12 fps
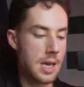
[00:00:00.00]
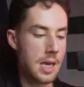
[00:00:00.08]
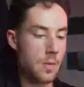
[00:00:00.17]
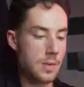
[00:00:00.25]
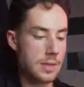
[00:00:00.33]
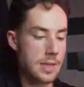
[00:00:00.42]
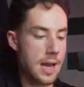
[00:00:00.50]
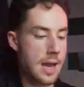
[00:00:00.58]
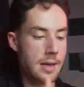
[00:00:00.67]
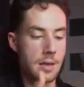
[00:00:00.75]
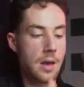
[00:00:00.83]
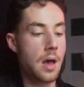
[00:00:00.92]
it was
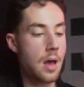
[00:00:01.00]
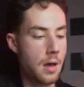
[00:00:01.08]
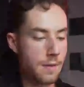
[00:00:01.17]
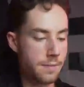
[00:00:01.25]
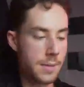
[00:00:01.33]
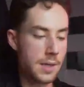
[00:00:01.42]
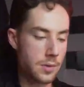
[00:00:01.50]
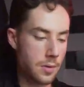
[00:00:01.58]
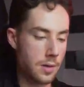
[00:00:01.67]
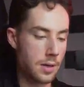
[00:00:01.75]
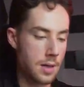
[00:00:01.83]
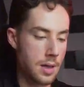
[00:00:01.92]
that of
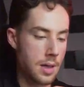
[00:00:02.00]
Bitcoin,